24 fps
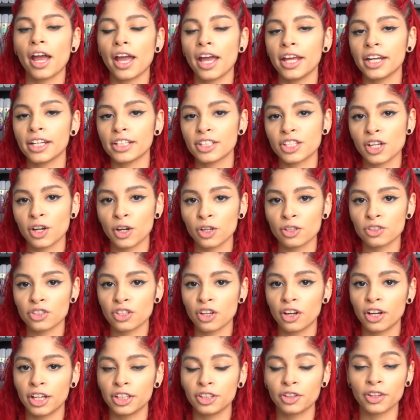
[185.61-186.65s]
and it turns
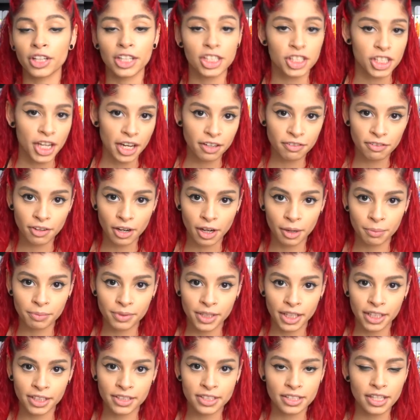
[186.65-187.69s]
on, you're gonna check for
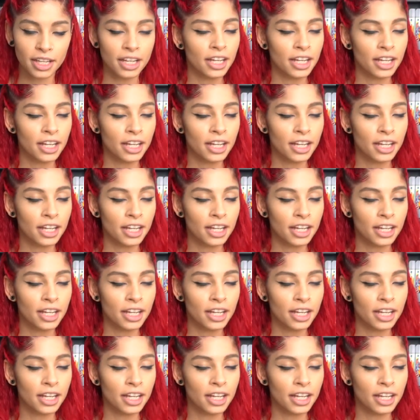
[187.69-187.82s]
updates.